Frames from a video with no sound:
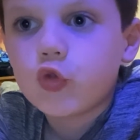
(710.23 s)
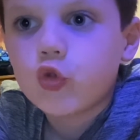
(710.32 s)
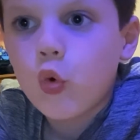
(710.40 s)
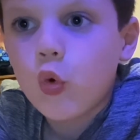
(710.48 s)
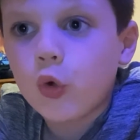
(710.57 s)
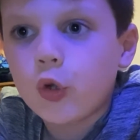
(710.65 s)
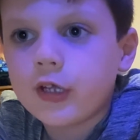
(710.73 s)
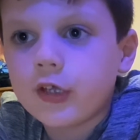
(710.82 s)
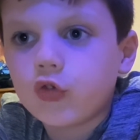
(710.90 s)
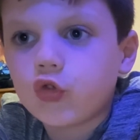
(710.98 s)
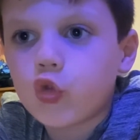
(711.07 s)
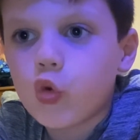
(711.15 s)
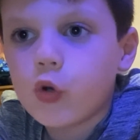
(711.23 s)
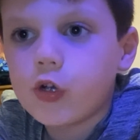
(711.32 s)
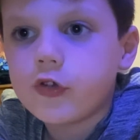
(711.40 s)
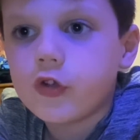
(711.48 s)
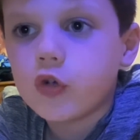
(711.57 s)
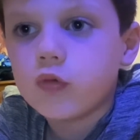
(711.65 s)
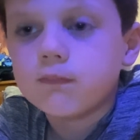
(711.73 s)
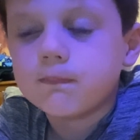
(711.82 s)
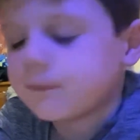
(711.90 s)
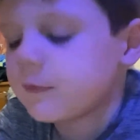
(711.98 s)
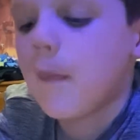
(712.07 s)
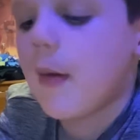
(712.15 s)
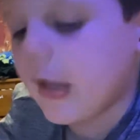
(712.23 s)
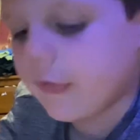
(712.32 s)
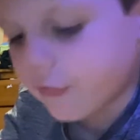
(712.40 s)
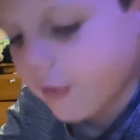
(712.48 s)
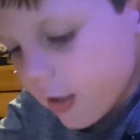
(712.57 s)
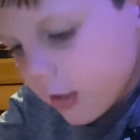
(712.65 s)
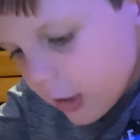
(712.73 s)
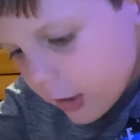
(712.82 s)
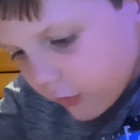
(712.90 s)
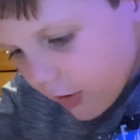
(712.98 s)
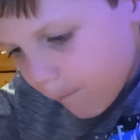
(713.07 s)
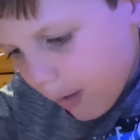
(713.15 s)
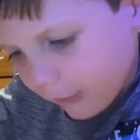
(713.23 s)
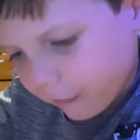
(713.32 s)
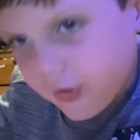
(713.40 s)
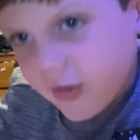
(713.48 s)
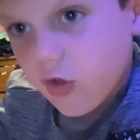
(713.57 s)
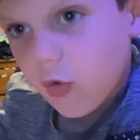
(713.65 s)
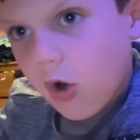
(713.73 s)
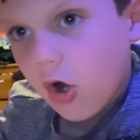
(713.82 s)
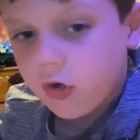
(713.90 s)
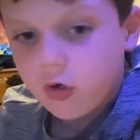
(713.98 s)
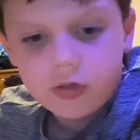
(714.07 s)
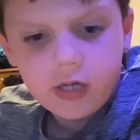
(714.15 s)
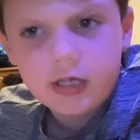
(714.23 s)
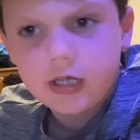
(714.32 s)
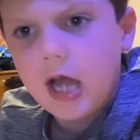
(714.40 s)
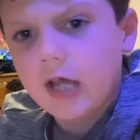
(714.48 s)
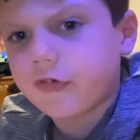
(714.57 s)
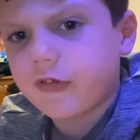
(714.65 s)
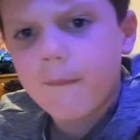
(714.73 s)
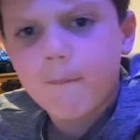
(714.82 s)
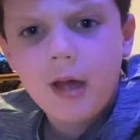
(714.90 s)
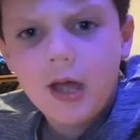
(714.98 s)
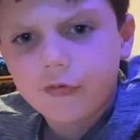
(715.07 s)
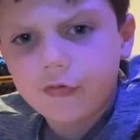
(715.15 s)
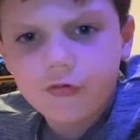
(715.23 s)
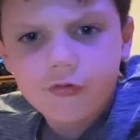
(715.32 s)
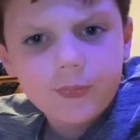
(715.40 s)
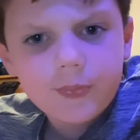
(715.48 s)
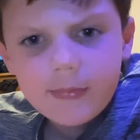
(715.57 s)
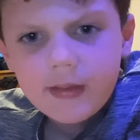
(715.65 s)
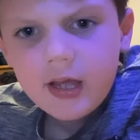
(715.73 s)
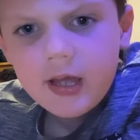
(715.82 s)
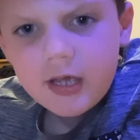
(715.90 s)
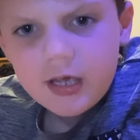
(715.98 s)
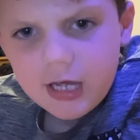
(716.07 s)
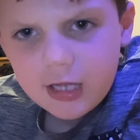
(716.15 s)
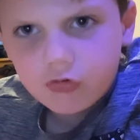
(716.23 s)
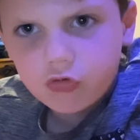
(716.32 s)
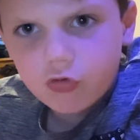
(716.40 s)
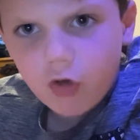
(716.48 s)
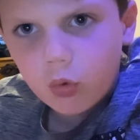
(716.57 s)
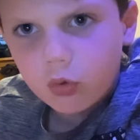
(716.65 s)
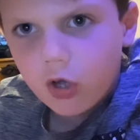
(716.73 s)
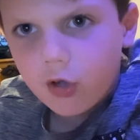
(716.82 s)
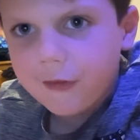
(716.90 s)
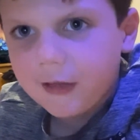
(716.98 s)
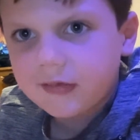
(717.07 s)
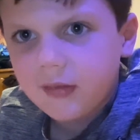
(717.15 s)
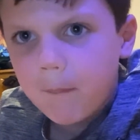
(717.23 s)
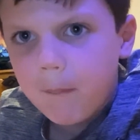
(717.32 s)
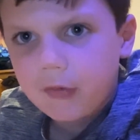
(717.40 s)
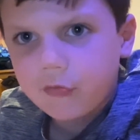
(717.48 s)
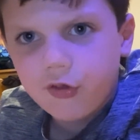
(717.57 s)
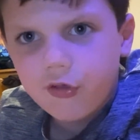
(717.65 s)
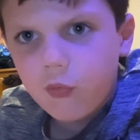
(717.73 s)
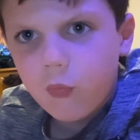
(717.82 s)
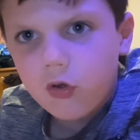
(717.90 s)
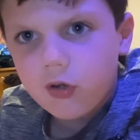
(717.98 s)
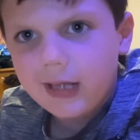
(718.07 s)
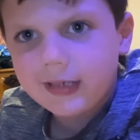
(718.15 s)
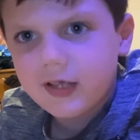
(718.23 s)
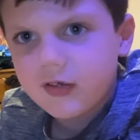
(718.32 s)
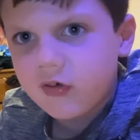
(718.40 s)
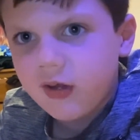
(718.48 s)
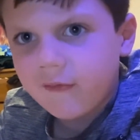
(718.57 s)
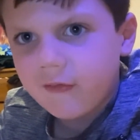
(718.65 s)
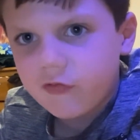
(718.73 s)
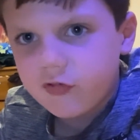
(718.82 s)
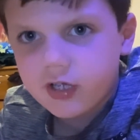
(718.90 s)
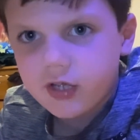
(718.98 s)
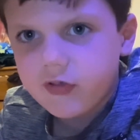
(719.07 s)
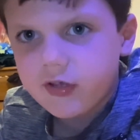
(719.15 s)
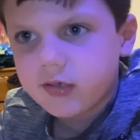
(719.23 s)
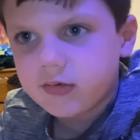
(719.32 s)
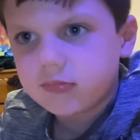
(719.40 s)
Toy Story 2. The best. The best in the world, okay, guys? The best. It's so good. Like, the best in the world. I can never forget that.